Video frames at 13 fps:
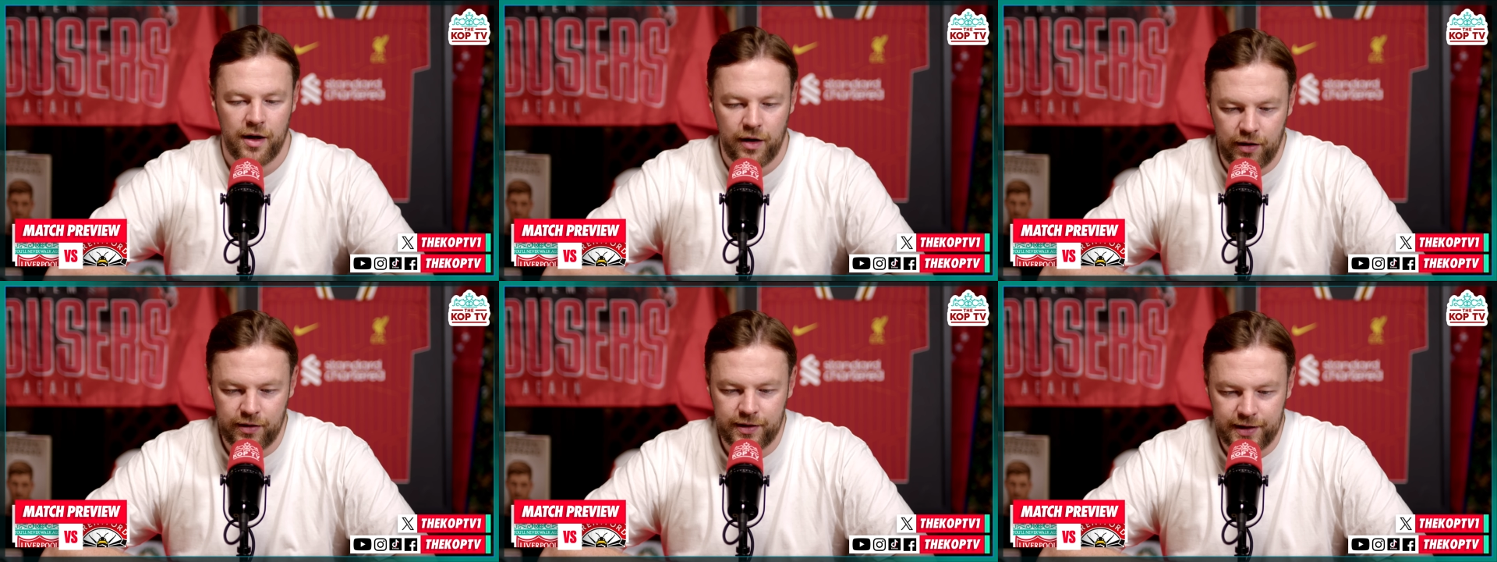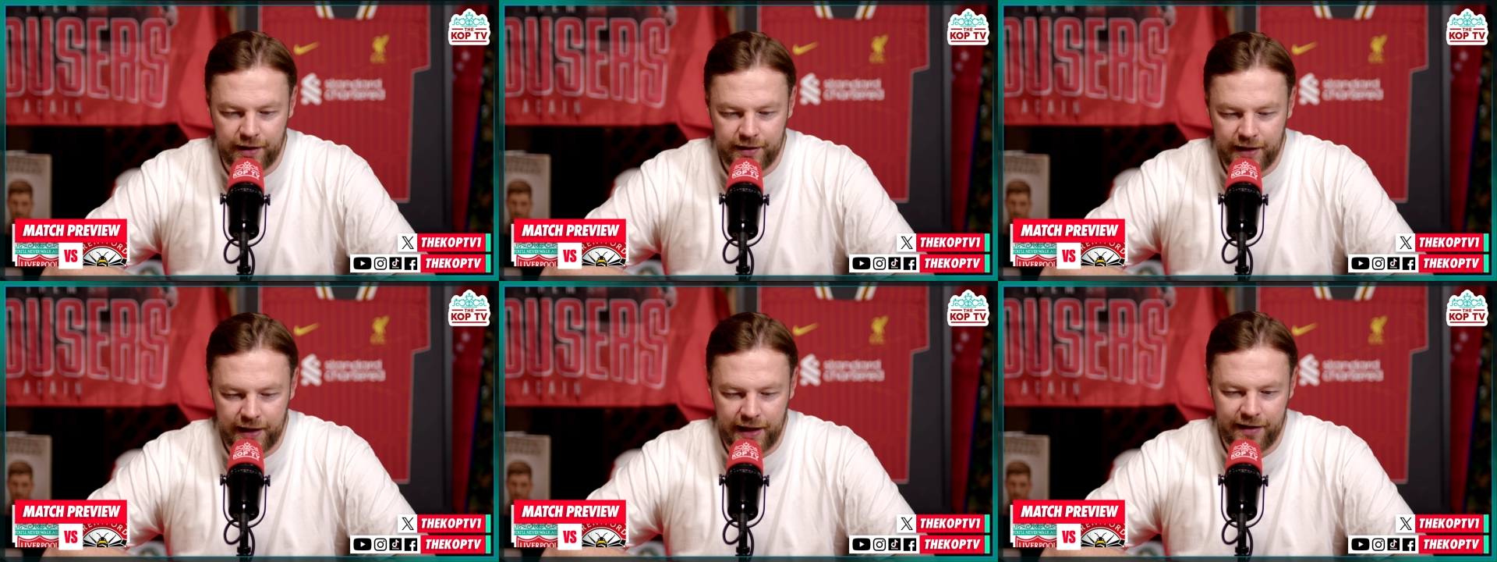on
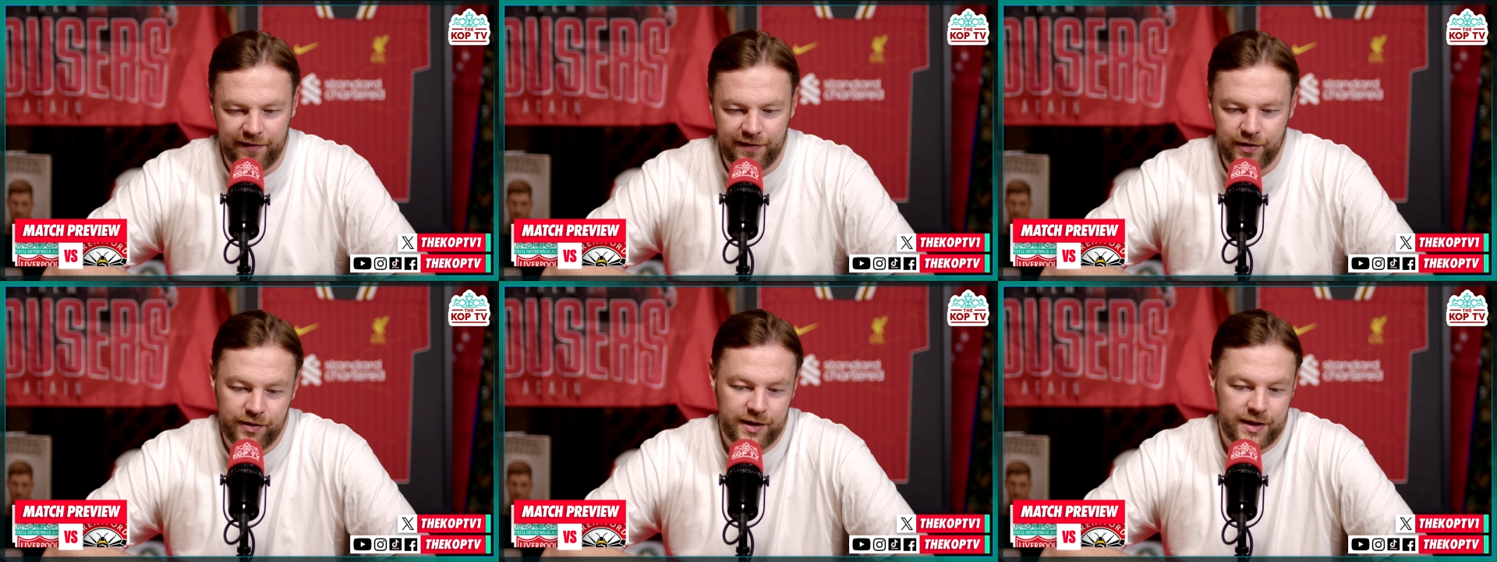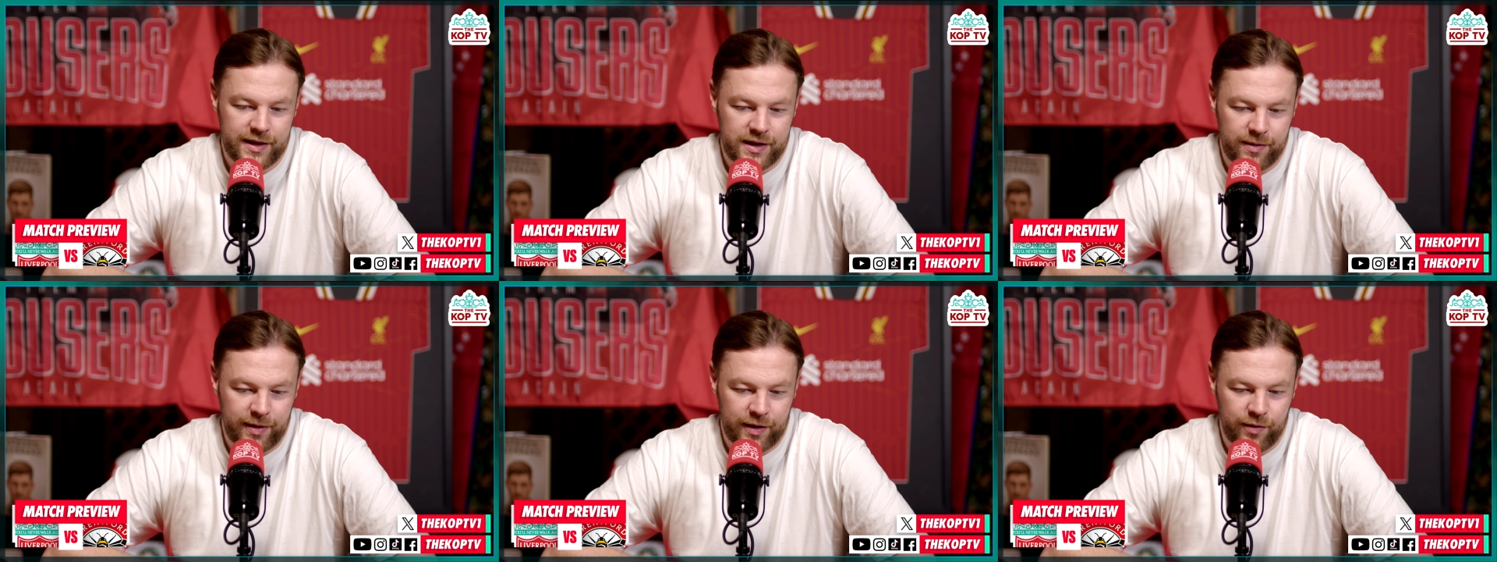Sunday at Anfield. This is
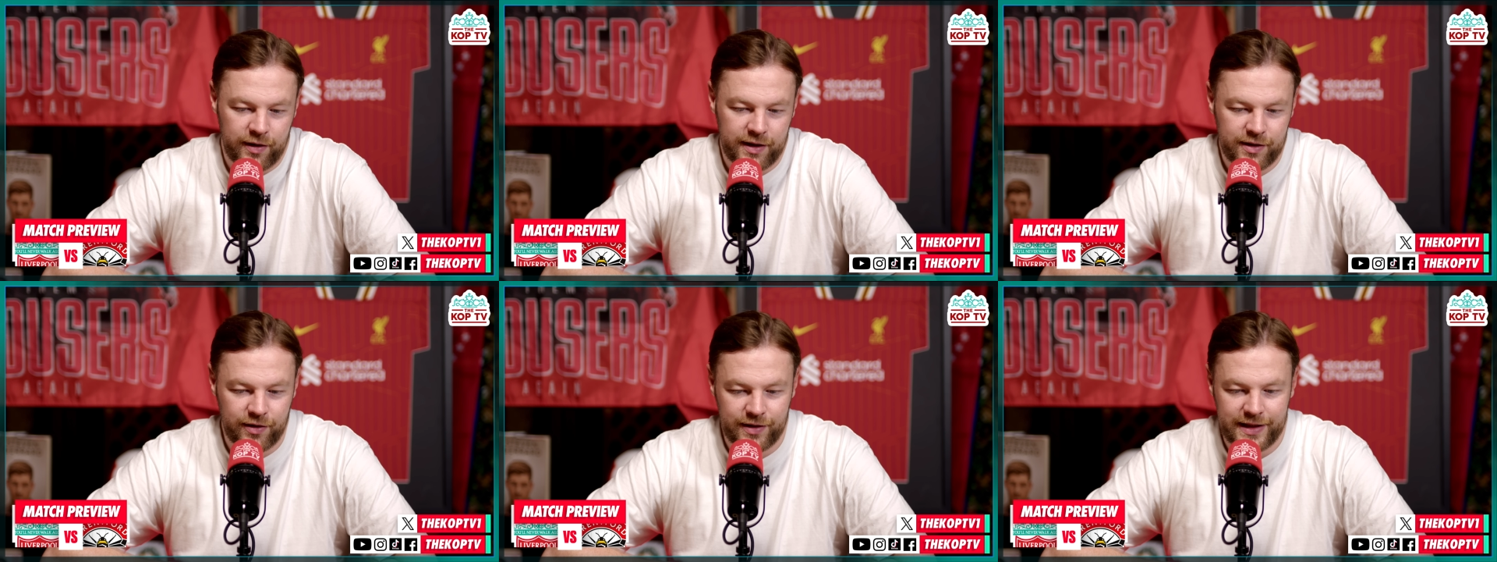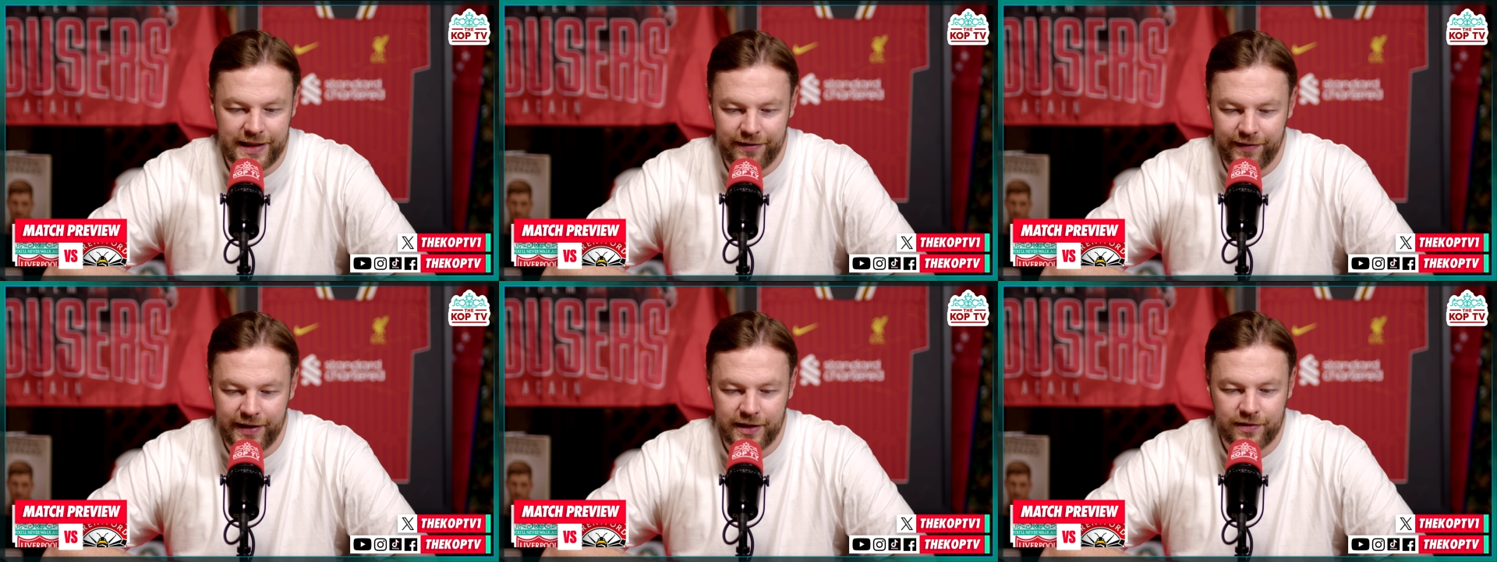the big one. It's on
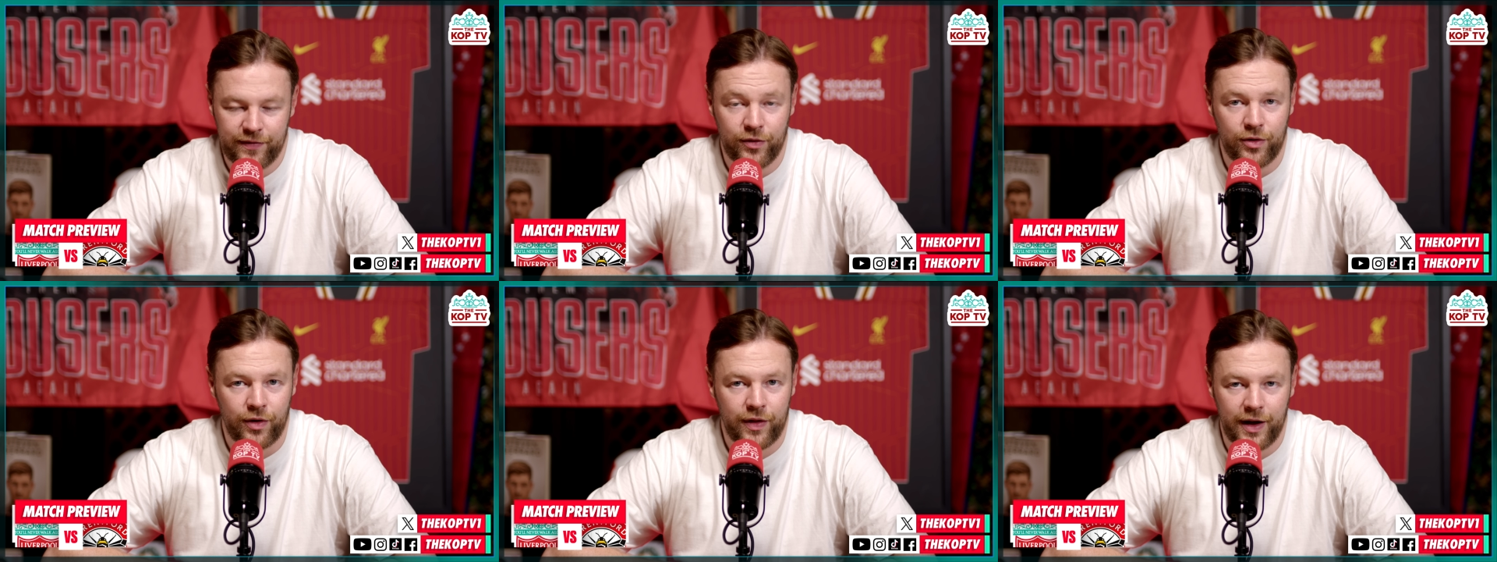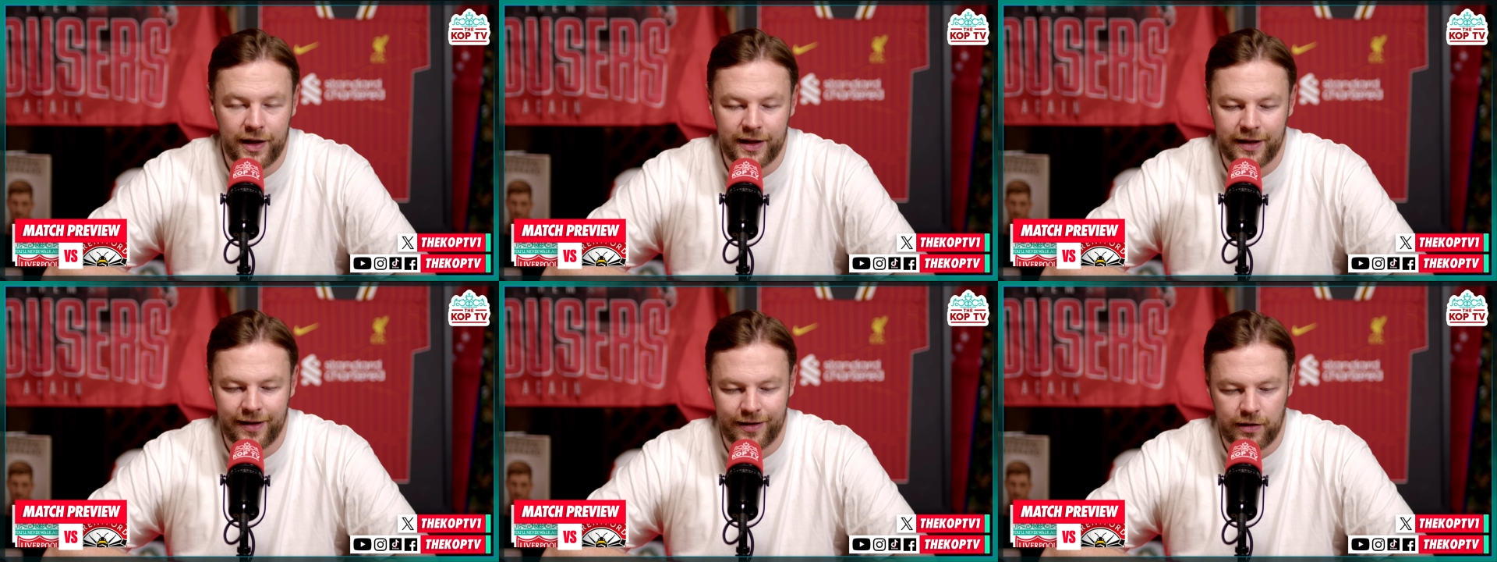TV. It's 4:30
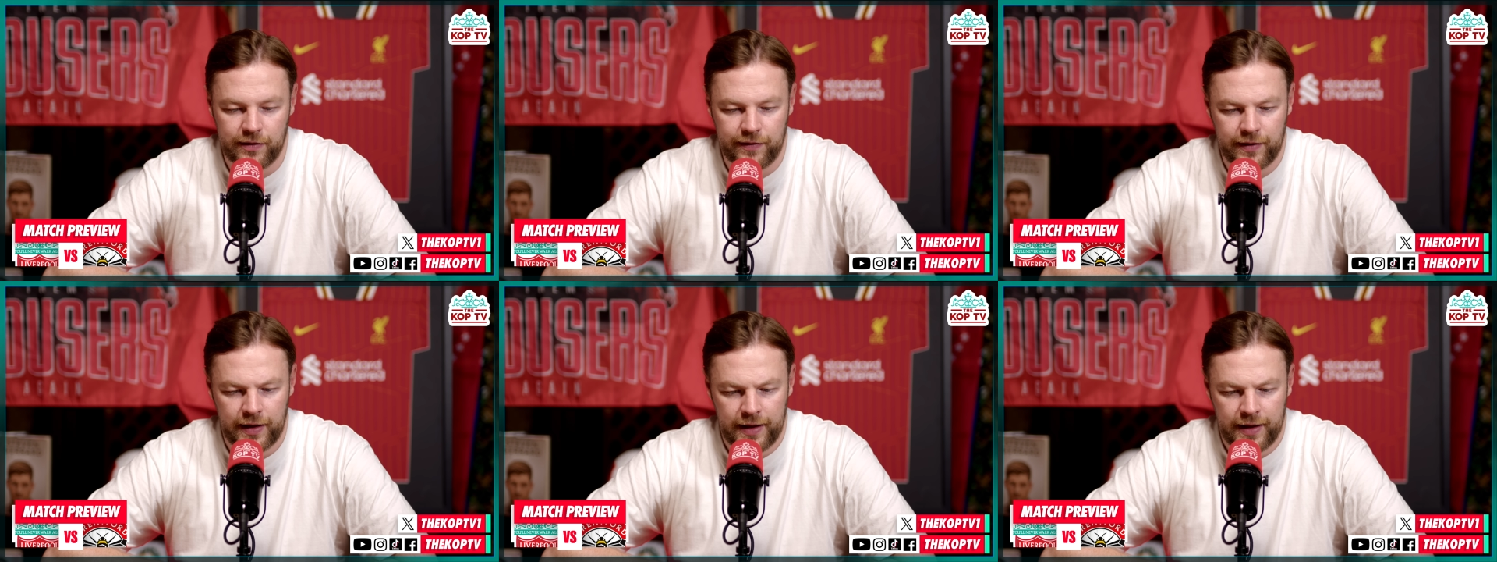kickoff.